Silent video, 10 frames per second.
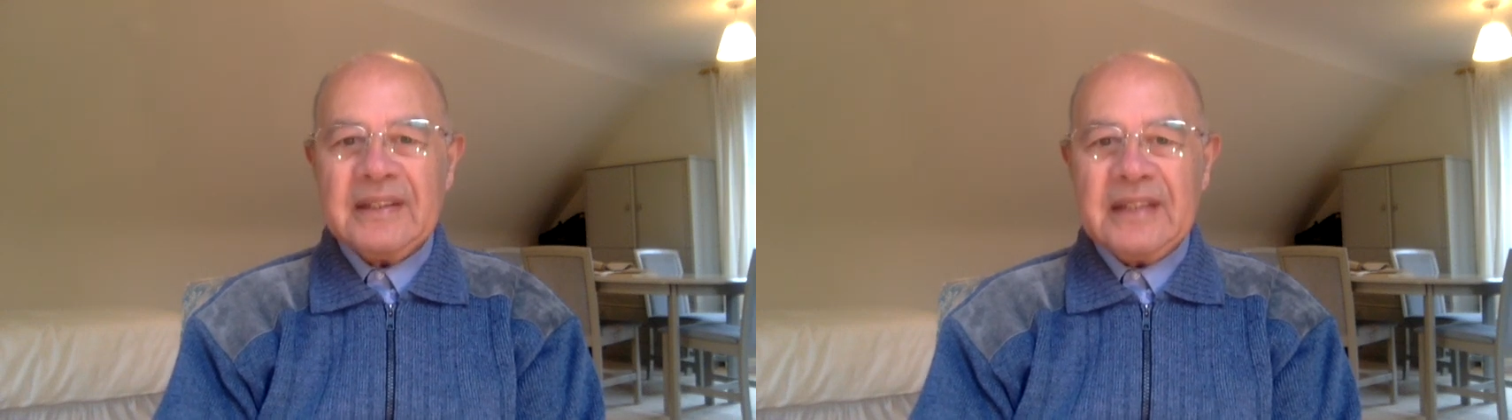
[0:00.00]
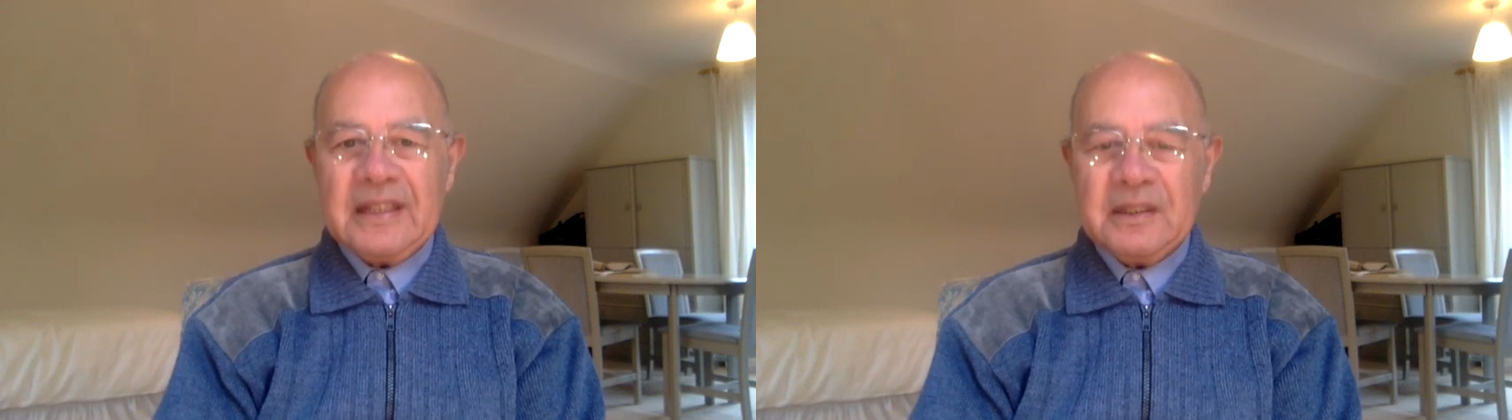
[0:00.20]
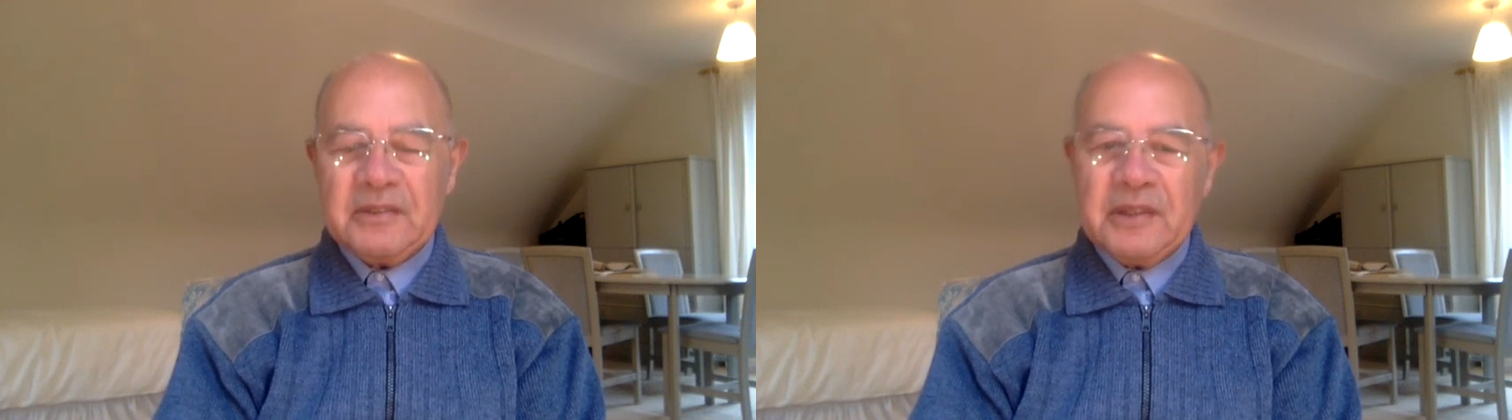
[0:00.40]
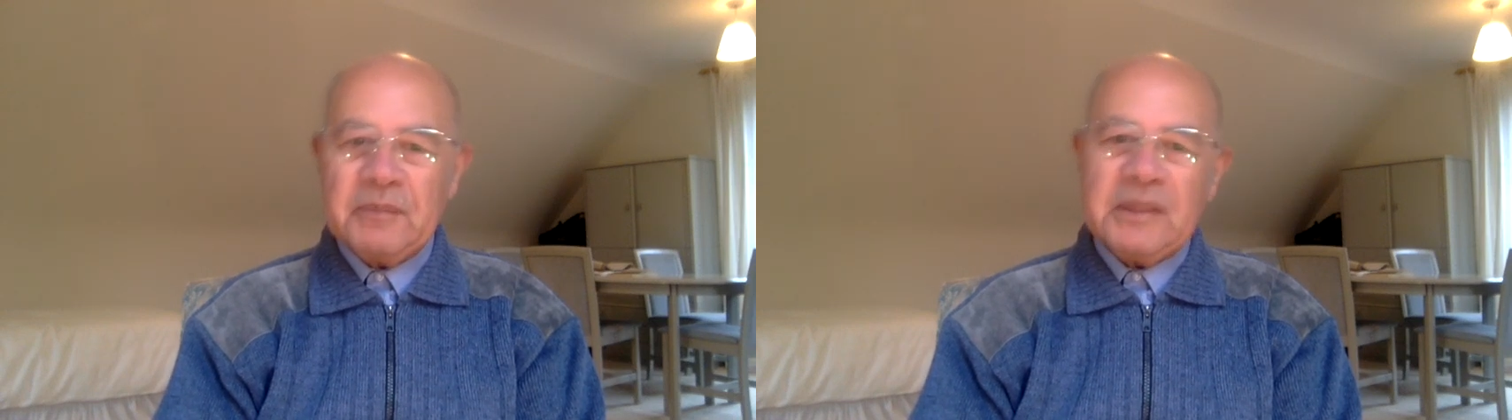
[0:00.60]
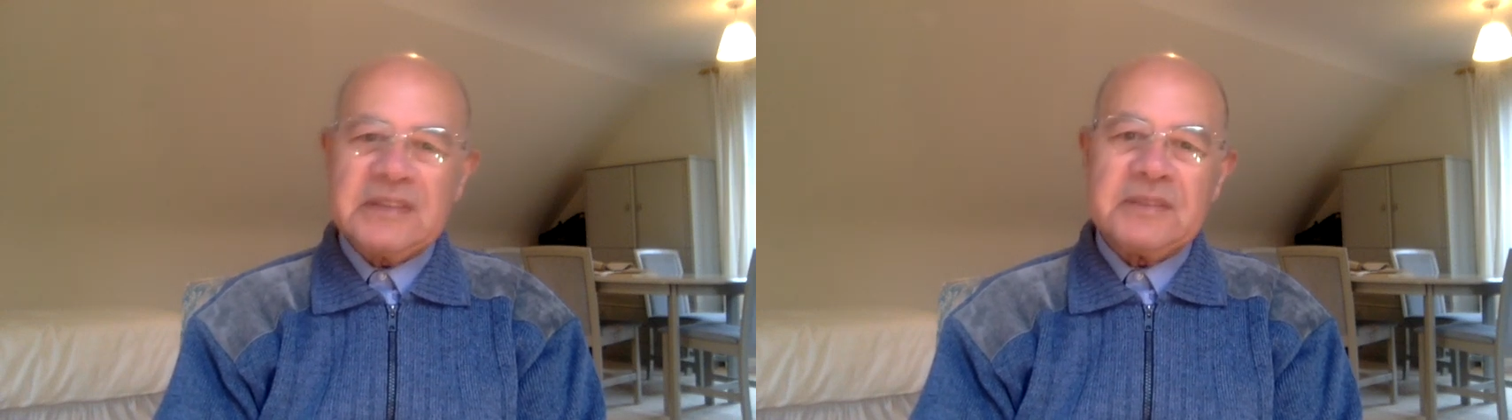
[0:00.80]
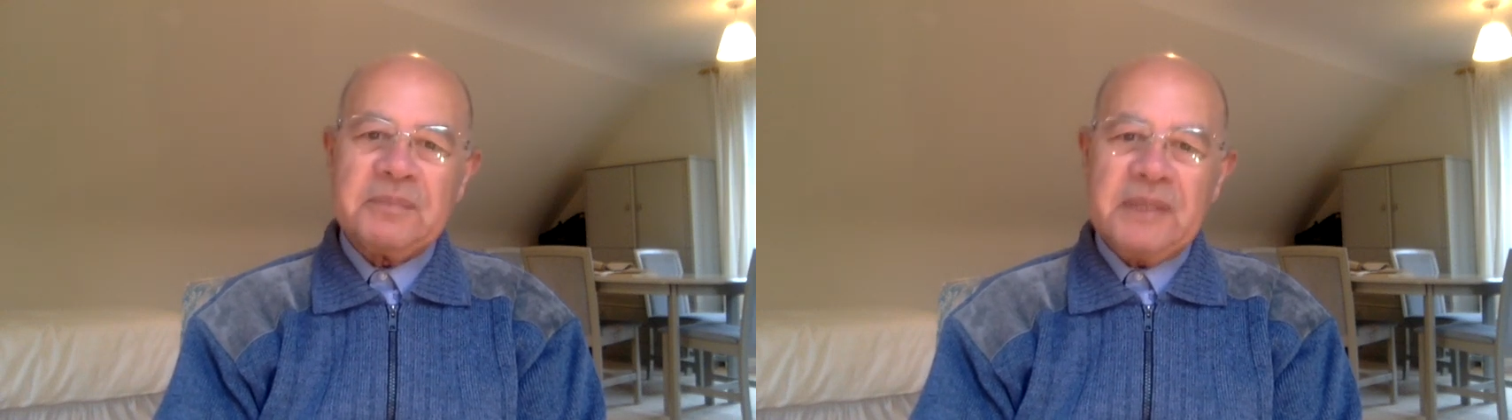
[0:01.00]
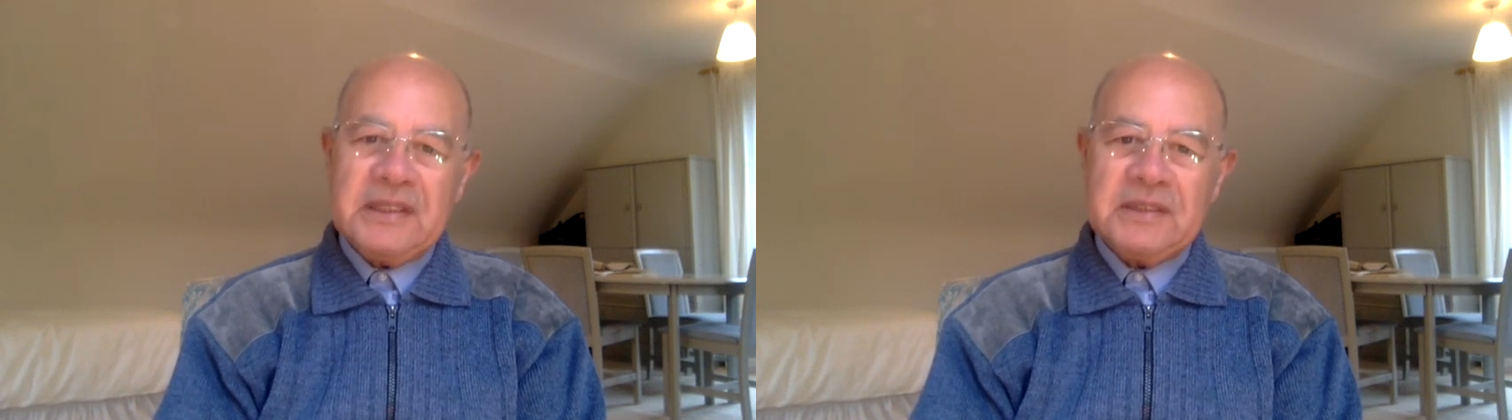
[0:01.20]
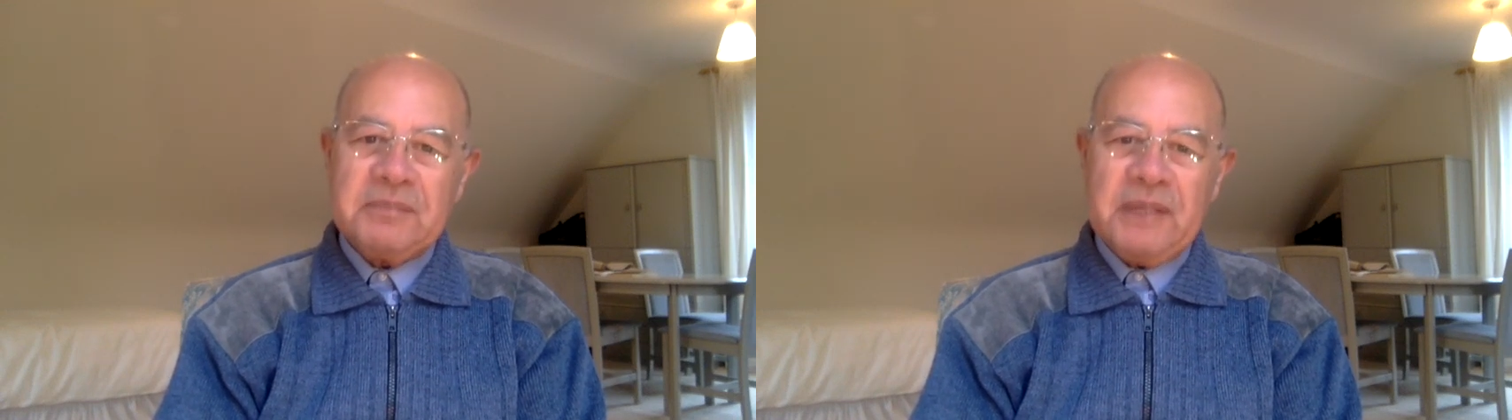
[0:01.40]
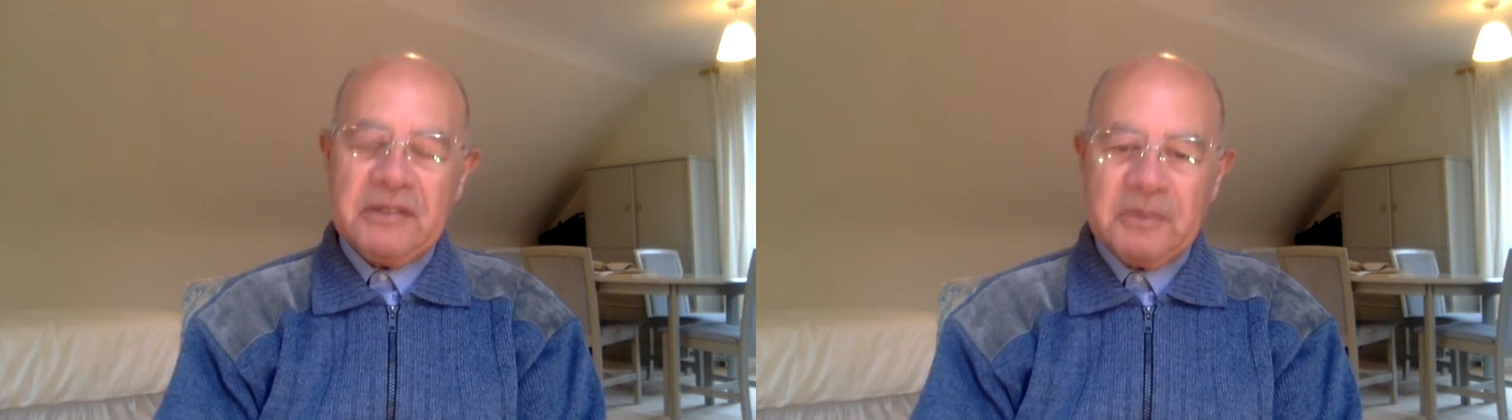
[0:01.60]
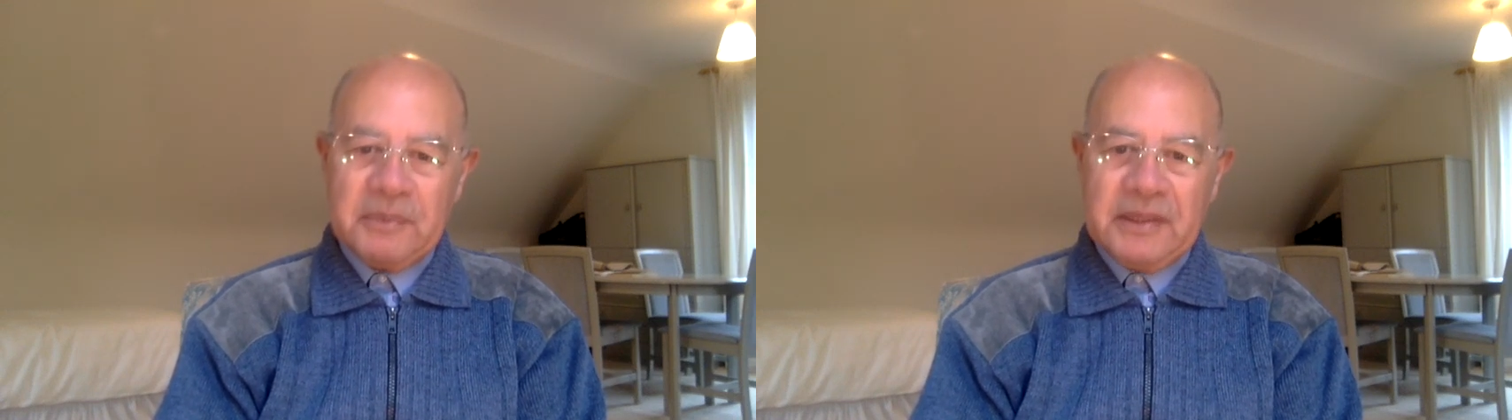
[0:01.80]
Thank you very much. Please pray
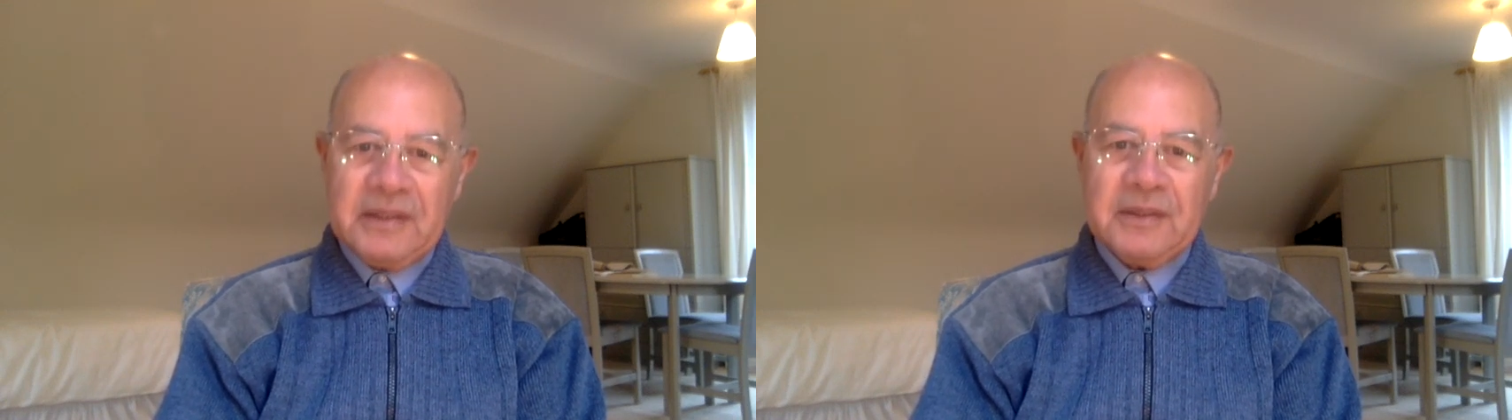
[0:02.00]
for me.